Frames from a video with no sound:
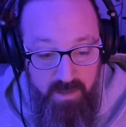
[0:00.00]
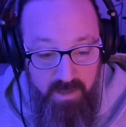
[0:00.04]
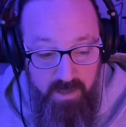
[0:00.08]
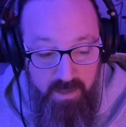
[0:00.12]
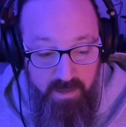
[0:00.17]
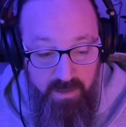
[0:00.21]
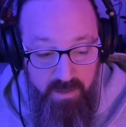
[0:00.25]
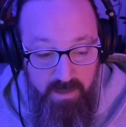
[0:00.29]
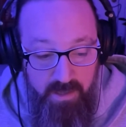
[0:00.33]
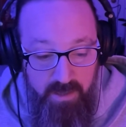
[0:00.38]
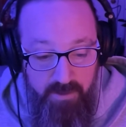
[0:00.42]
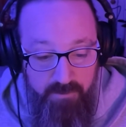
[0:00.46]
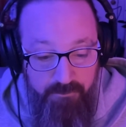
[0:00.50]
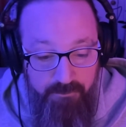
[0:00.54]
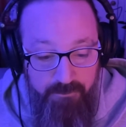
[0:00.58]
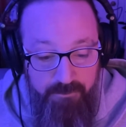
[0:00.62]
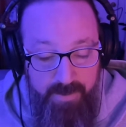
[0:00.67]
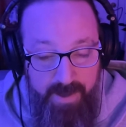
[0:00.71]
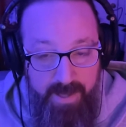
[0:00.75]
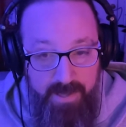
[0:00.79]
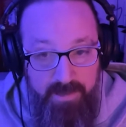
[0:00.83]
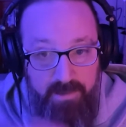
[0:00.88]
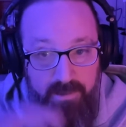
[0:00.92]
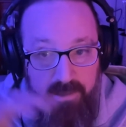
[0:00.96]
in the
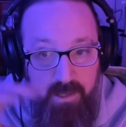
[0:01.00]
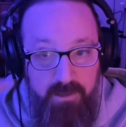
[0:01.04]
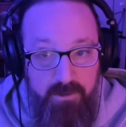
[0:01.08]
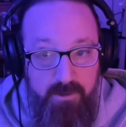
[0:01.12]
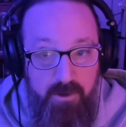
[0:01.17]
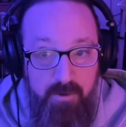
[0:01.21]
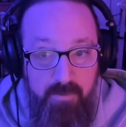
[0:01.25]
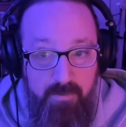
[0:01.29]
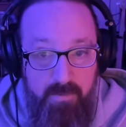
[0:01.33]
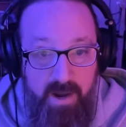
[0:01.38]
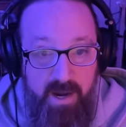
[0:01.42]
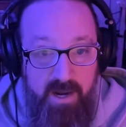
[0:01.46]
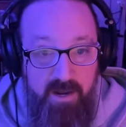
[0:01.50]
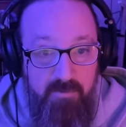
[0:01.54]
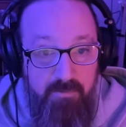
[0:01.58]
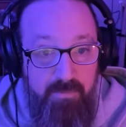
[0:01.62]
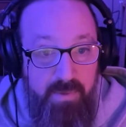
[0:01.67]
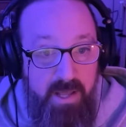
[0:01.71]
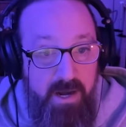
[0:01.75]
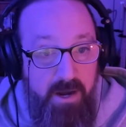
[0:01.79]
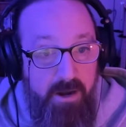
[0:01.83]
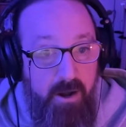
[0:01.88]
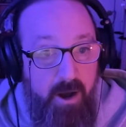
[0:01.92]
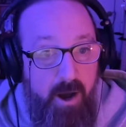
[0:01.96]
event that there might have
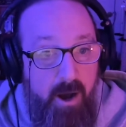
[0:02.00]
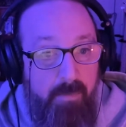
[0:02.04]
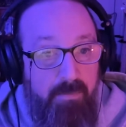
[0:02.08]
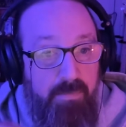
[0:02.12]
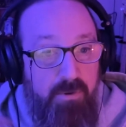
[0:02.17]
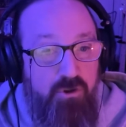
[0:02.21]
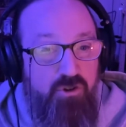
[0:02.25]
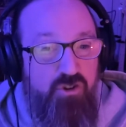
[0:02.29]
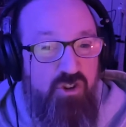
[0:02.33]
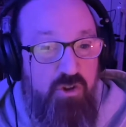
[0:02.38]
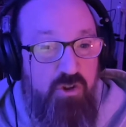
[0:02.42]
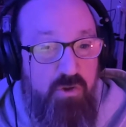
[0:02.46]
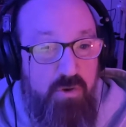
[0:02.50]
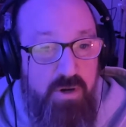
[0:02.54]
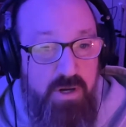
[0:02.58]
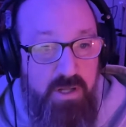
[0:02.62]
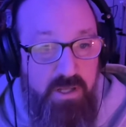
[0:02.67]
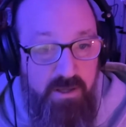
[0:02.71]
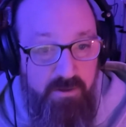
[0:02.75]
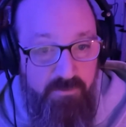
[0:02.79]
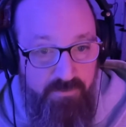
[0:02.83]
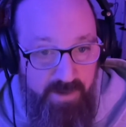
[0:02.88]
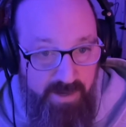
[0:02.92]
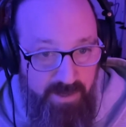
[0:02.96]
been an
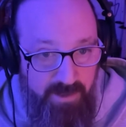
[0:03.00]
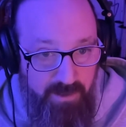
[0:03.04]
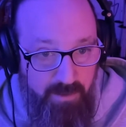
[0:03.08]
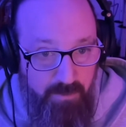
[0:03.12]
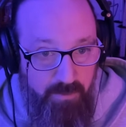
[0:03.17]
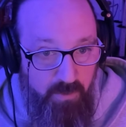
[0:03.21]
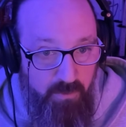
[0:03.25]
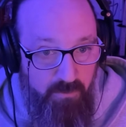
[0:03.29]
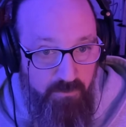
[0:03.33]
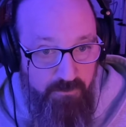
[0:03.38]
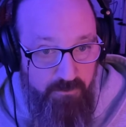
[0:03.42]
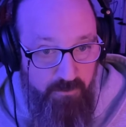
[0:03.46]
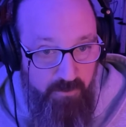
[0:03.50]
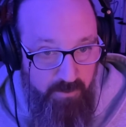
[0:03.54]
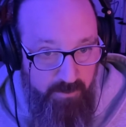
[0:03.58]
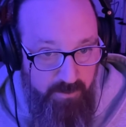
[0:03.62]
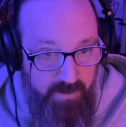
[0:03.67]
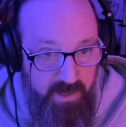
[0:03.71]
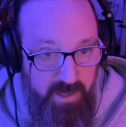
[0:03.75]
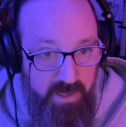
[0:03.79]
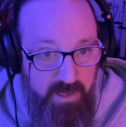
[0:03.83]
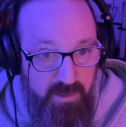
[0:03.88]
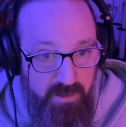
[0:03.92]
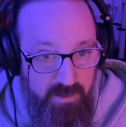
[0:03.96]
opportunity available for
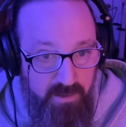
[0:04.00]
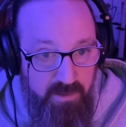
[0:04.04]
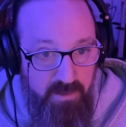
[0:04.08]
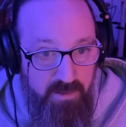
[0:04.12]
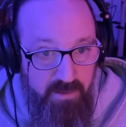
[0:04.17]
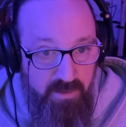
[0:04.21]
me.